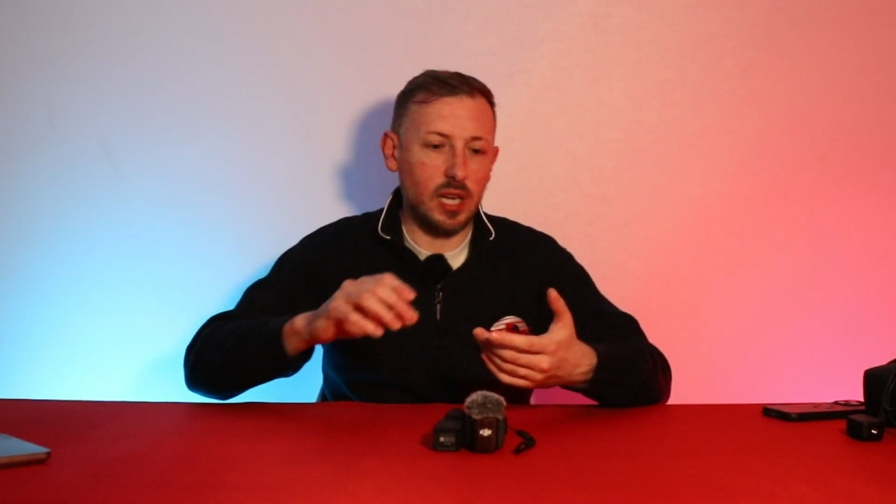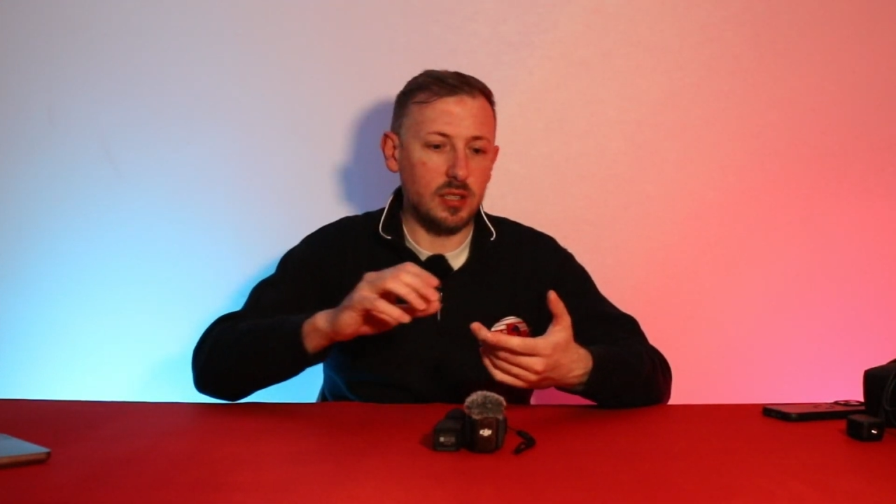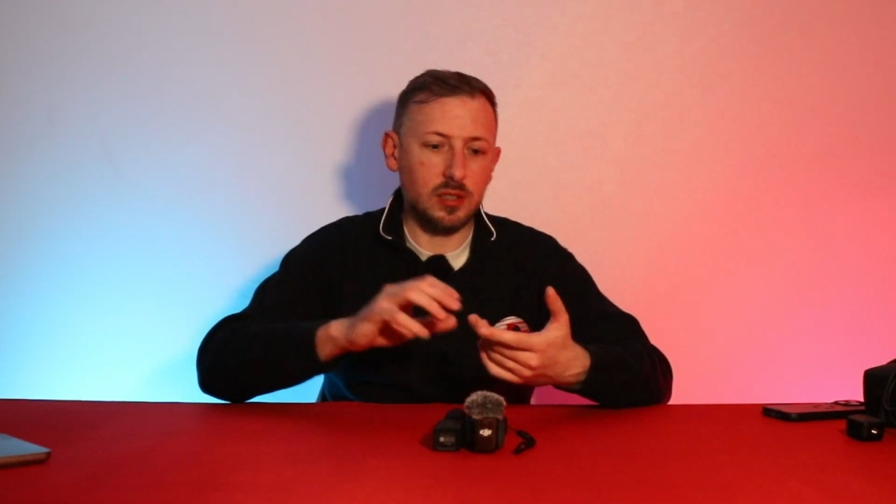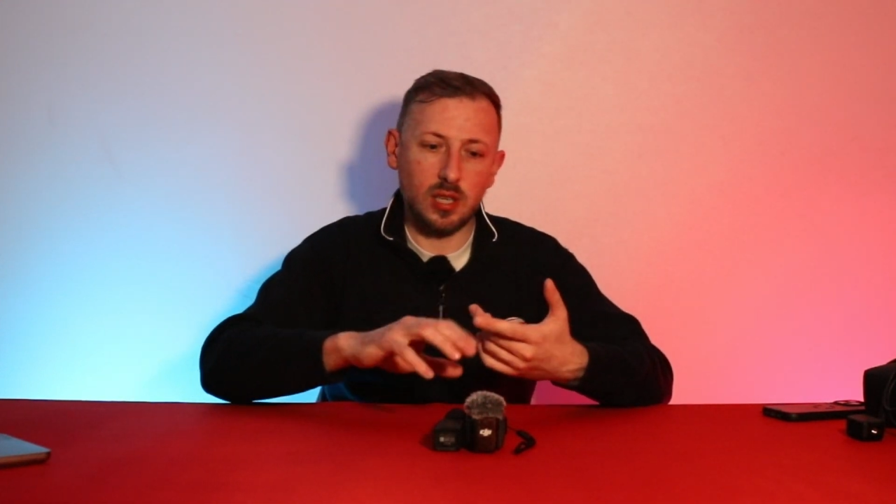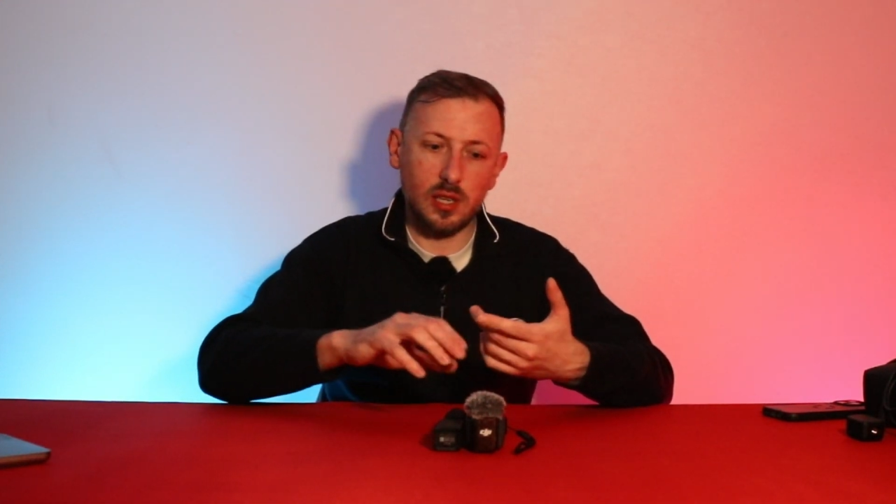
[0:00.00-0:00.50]

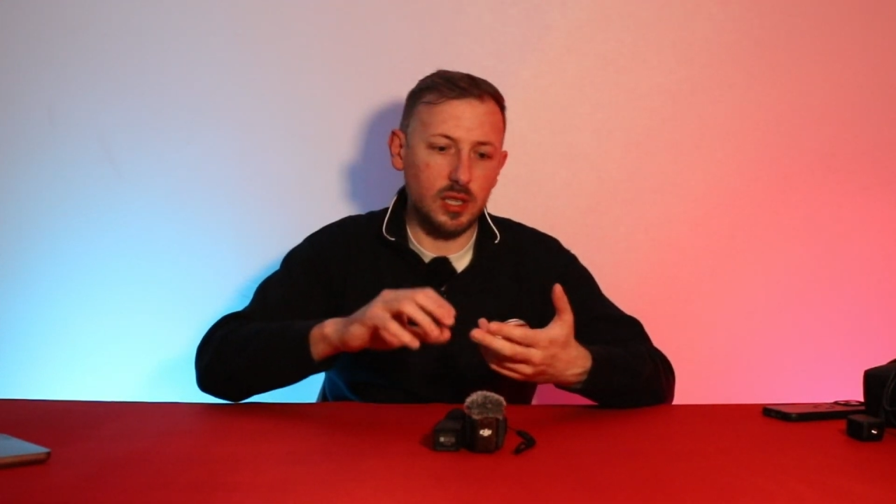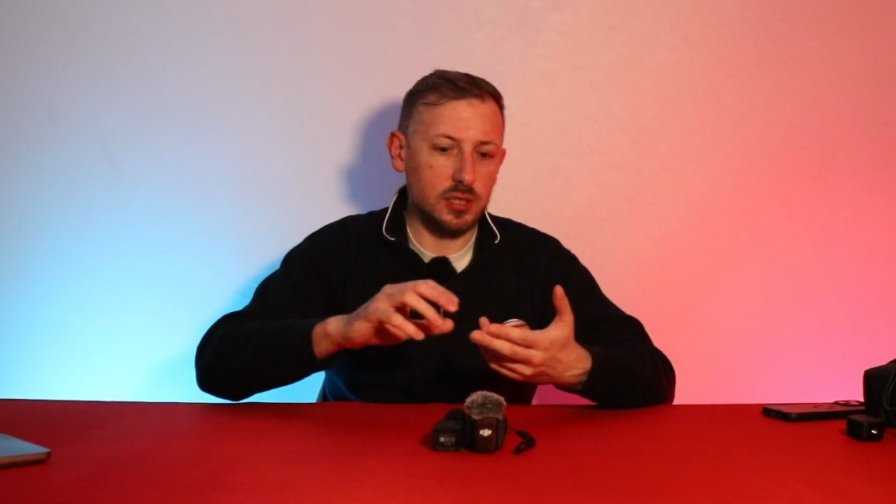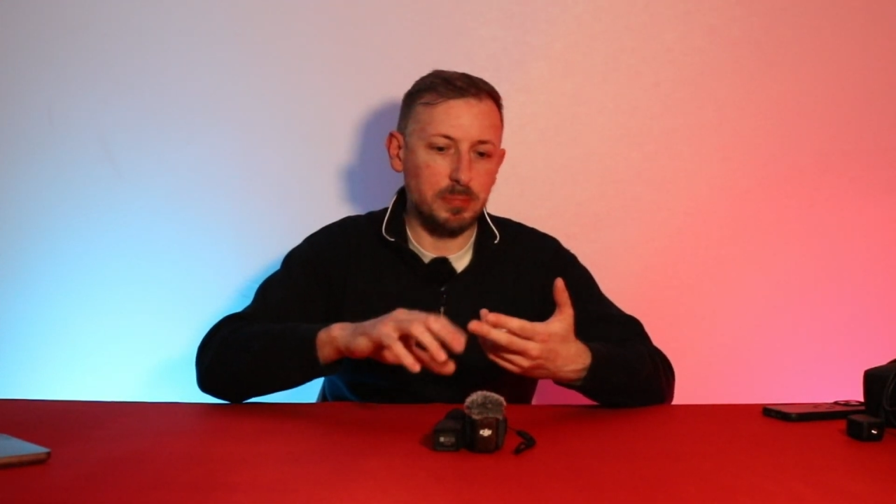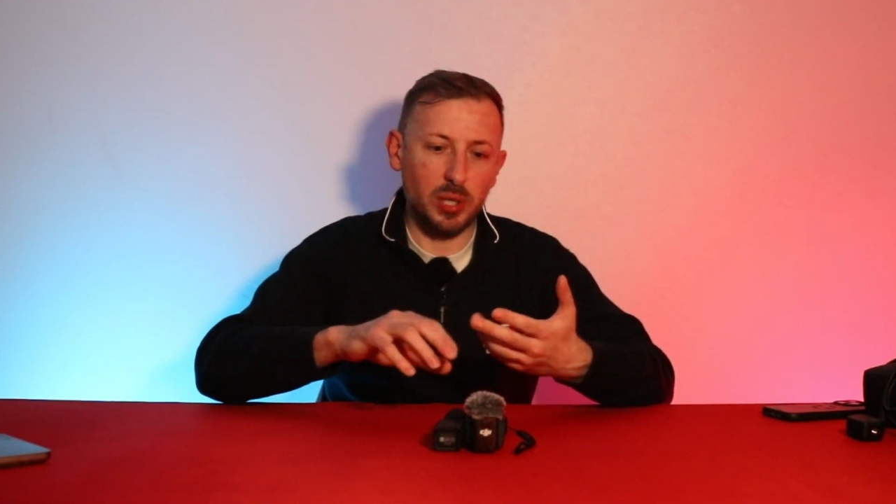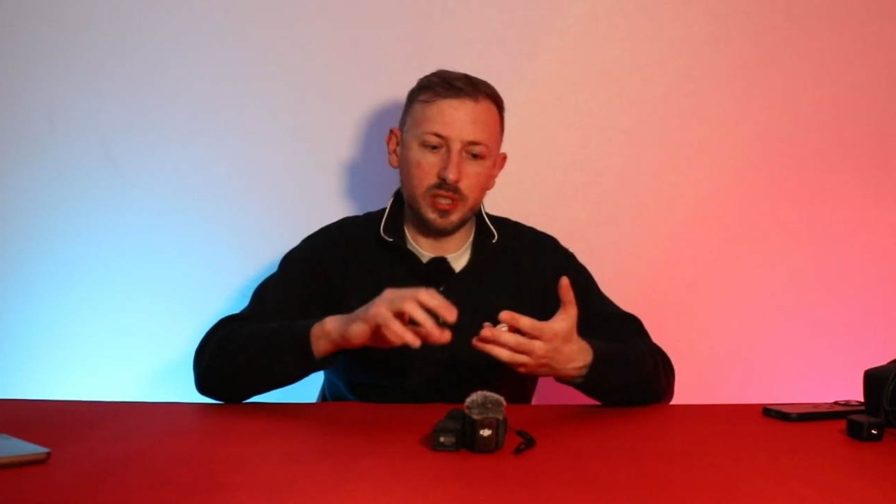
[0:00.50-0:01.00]
at
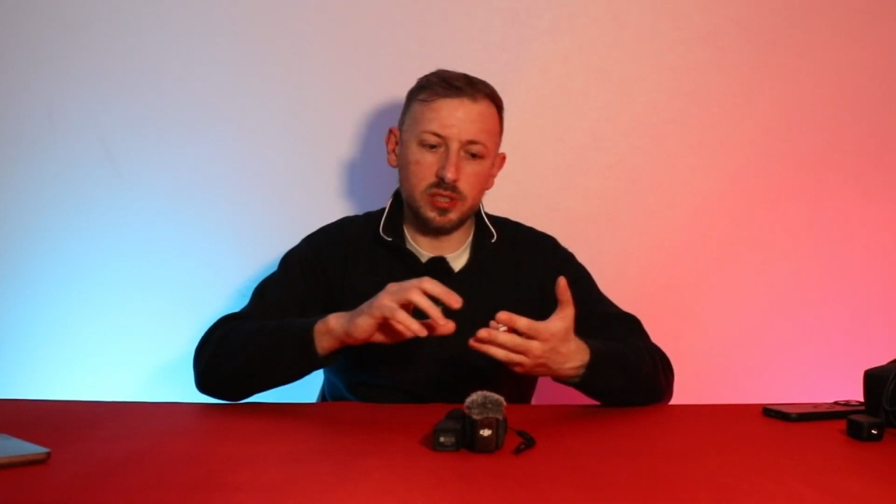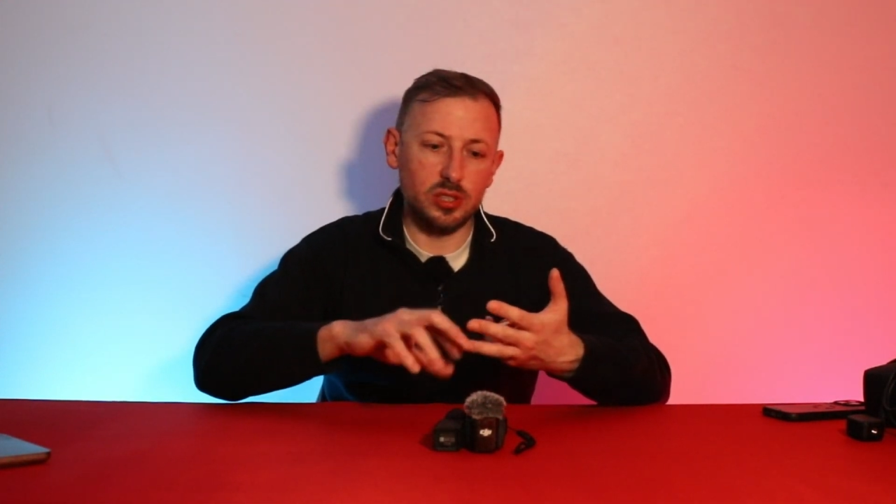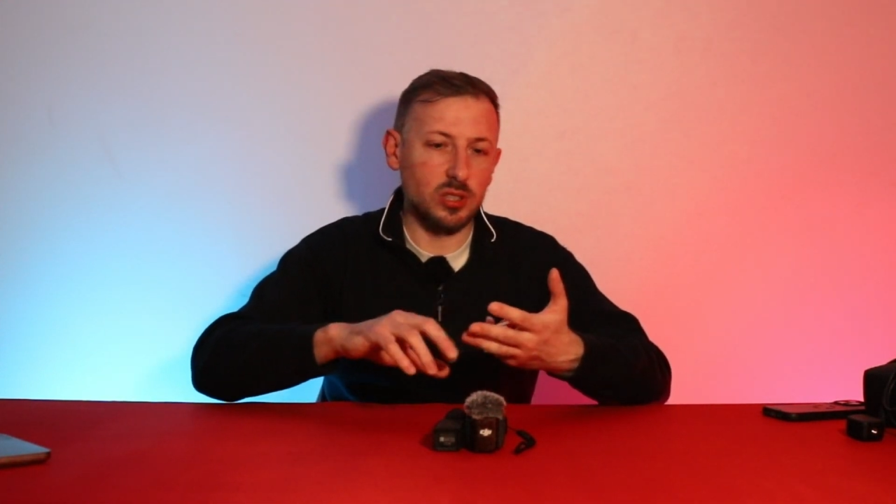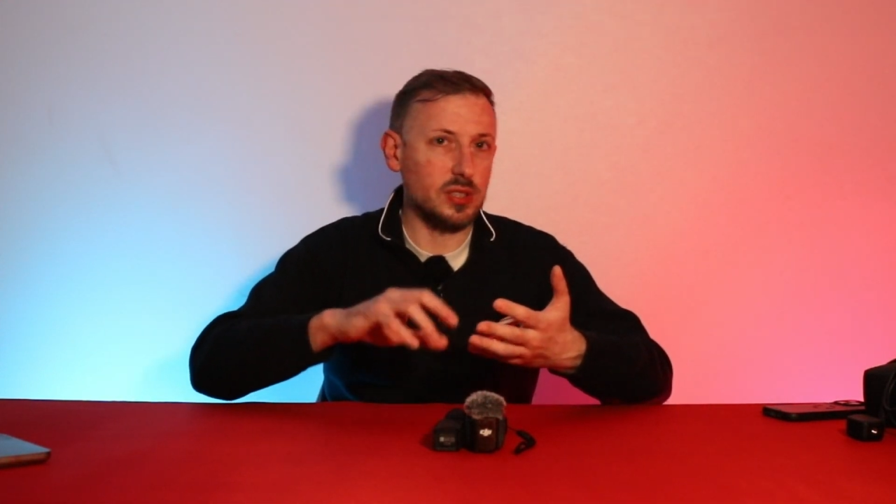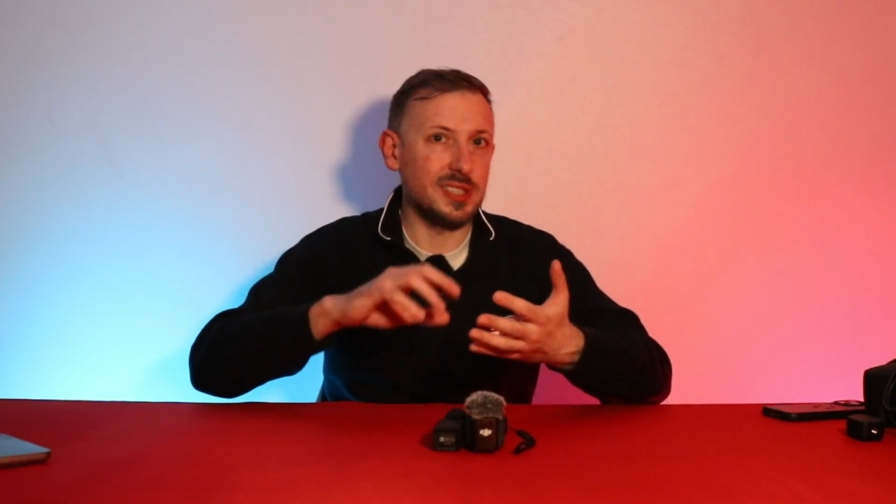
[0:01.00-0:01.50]
cars, bikes,
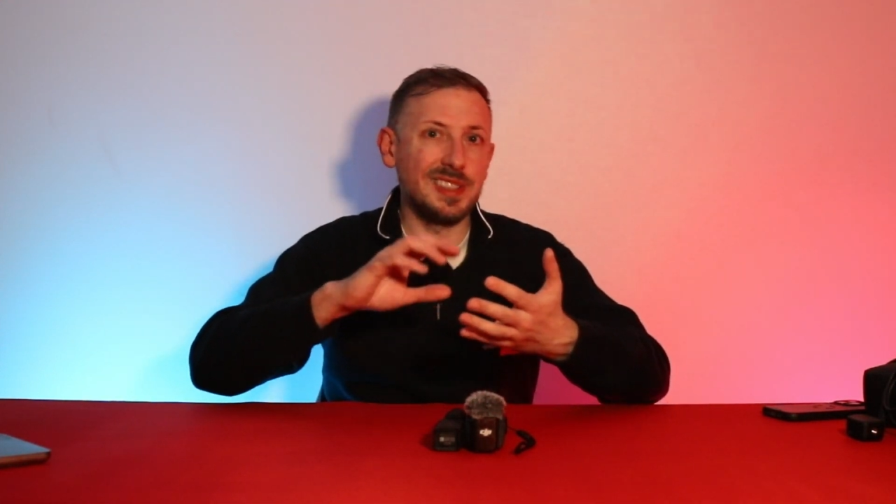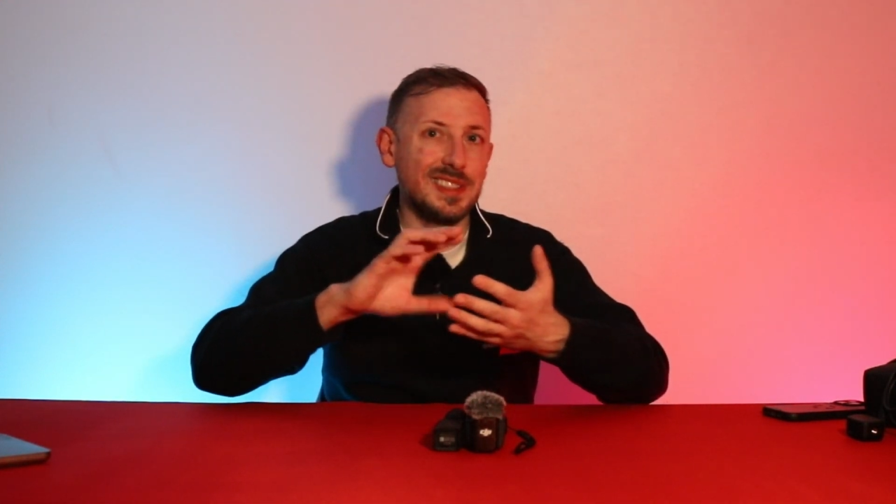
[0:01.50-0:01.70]
trucks and